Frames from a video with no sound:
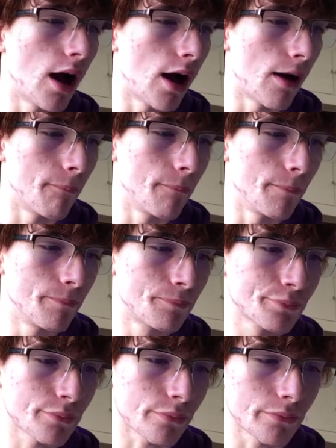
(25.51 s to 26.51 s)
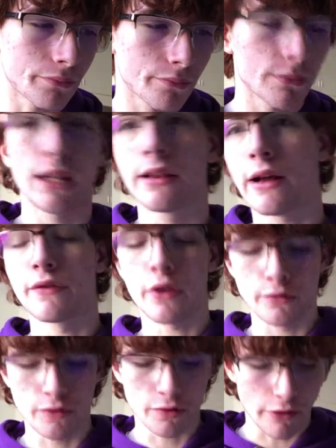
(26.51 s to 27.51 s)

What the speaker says: Now, for those who